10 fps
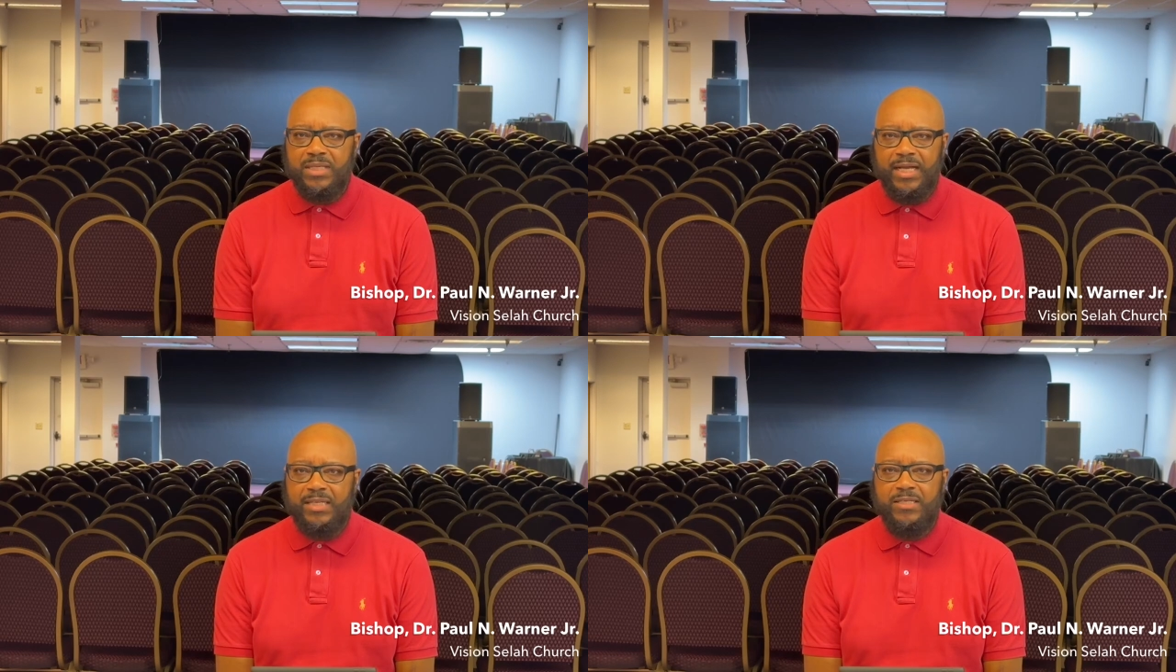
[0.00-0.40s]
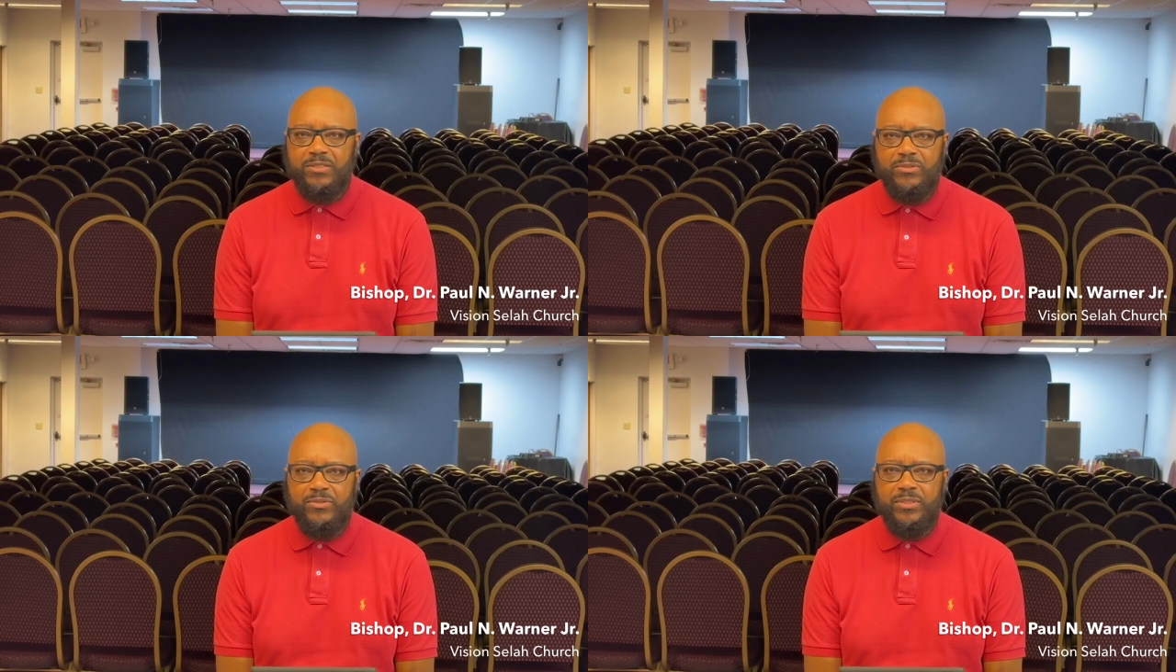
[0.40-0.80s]

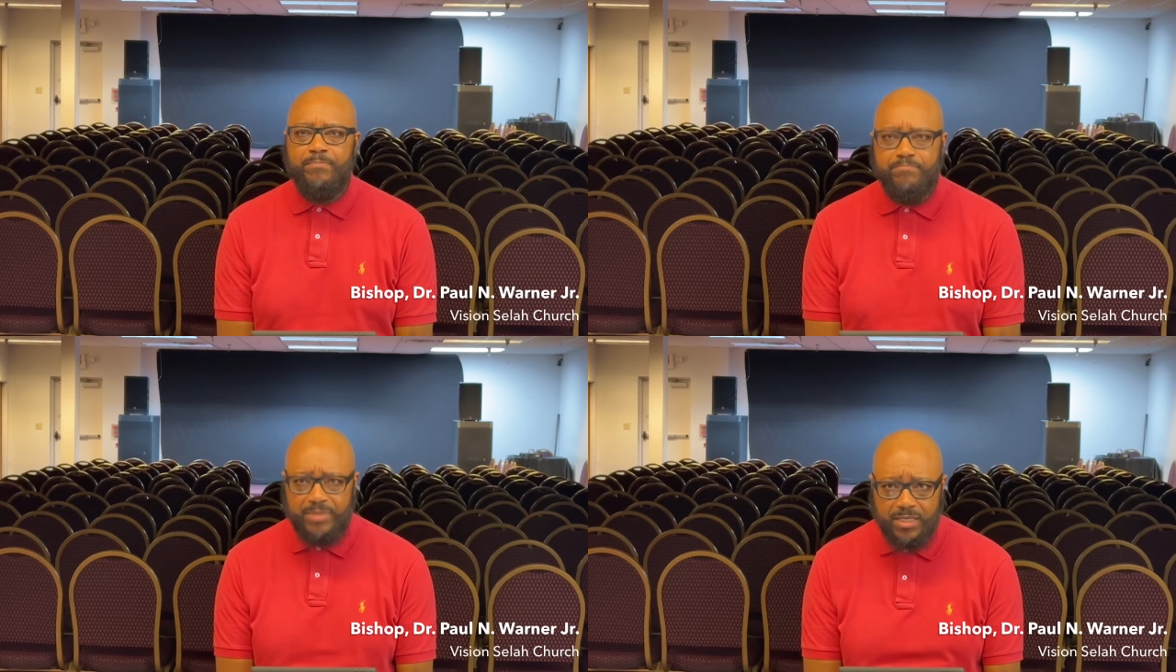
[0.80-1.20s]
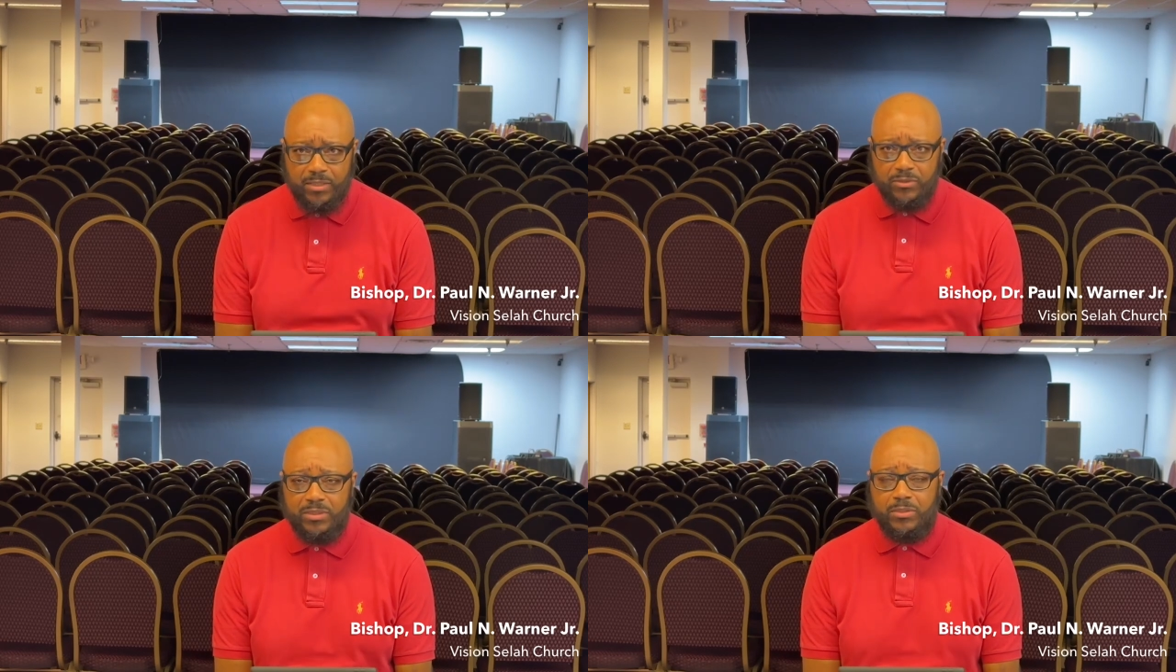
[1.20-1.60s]
Hallelujah.
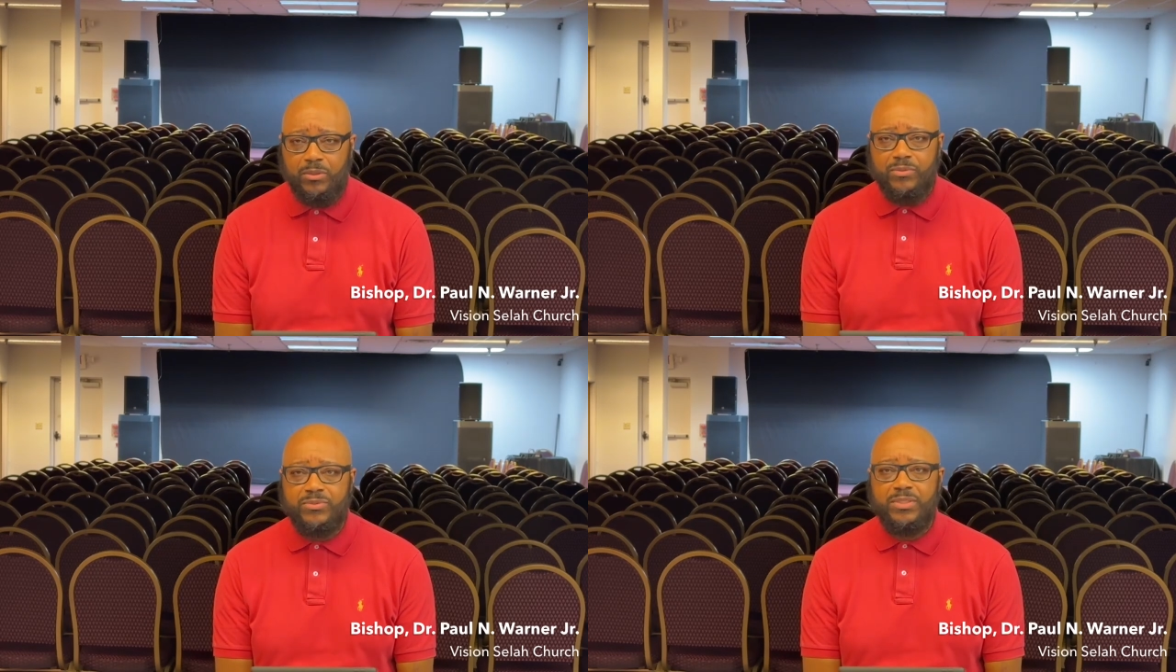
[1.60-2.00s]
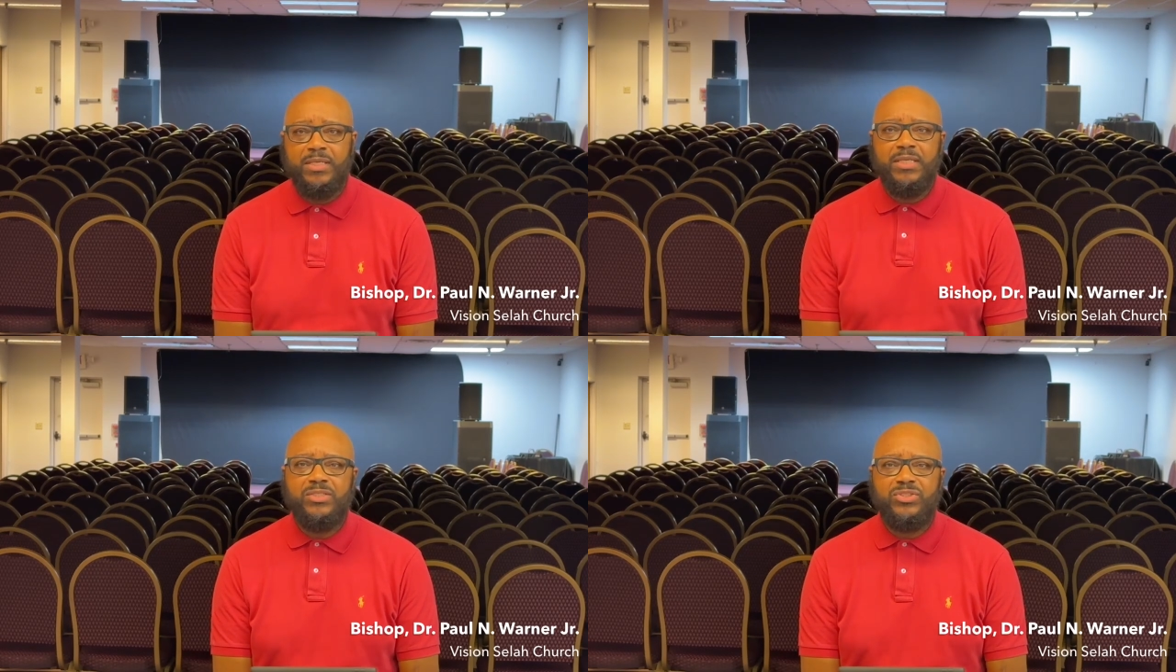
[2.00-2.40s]
Miracles
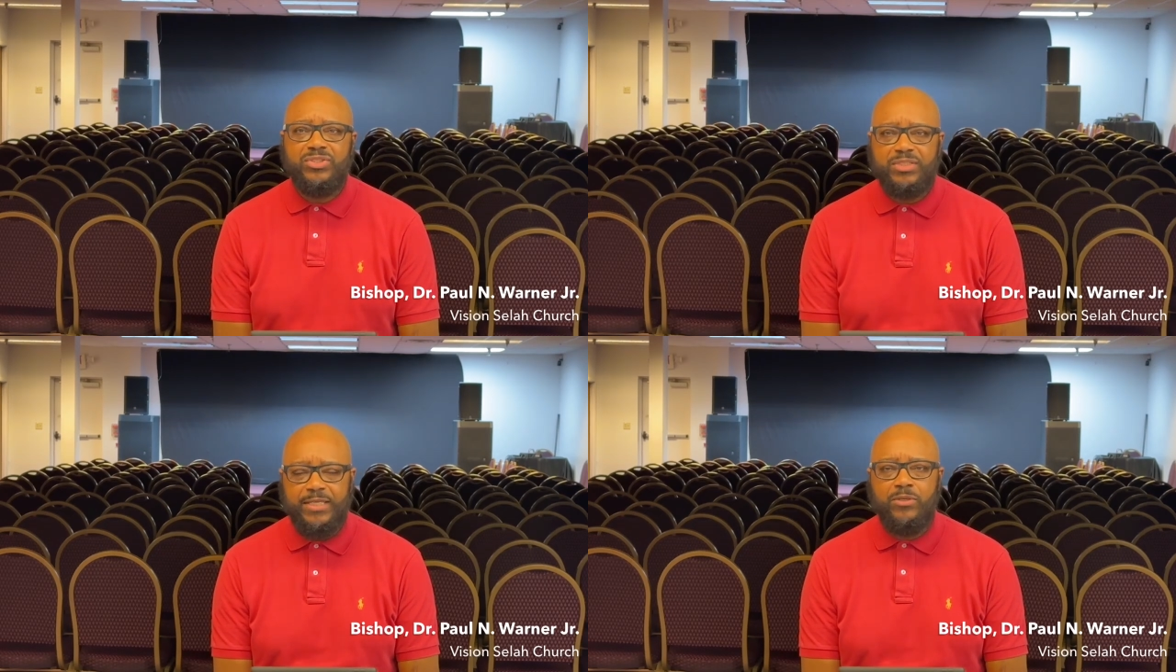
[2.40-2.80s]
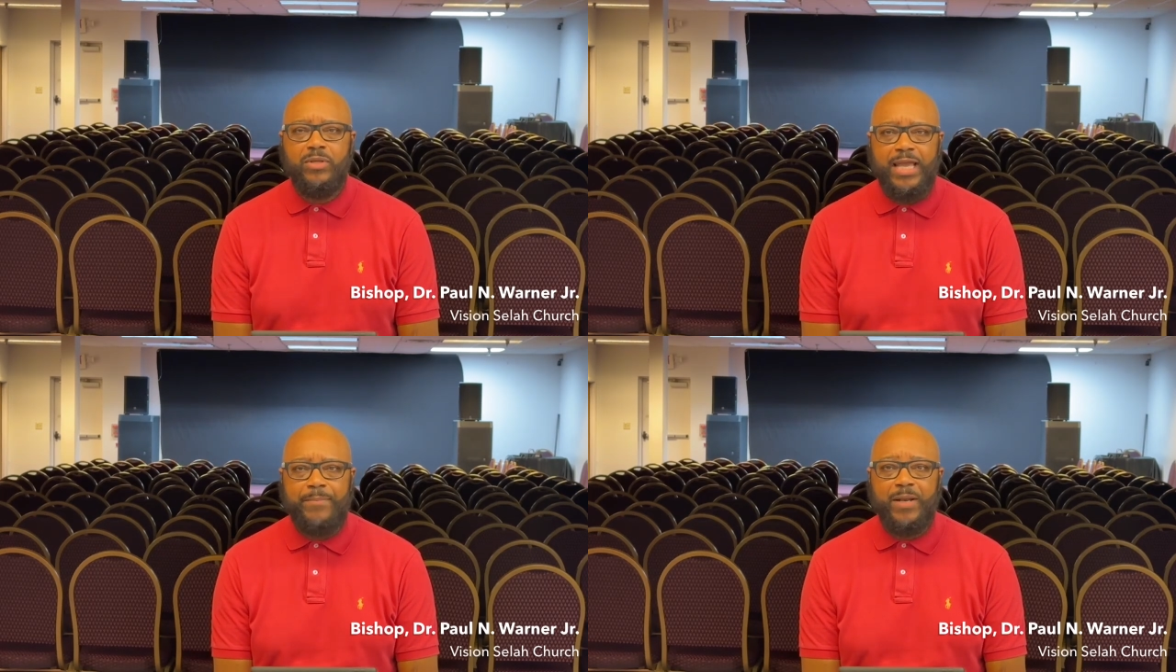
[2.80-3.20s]
still
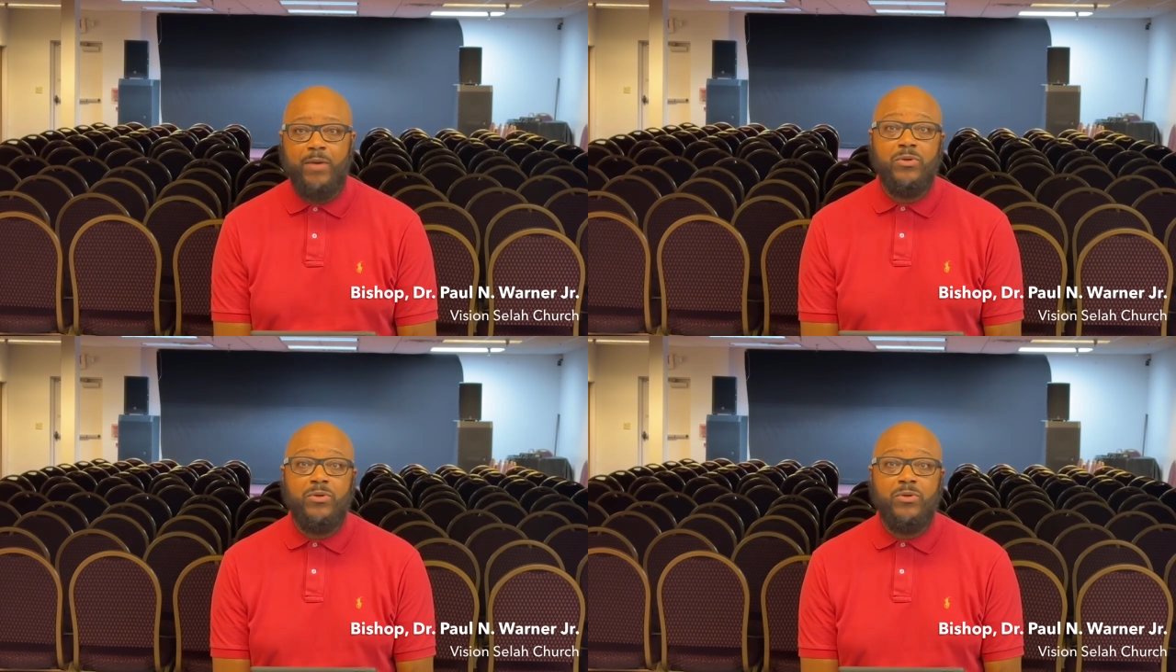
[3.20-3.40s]
happen.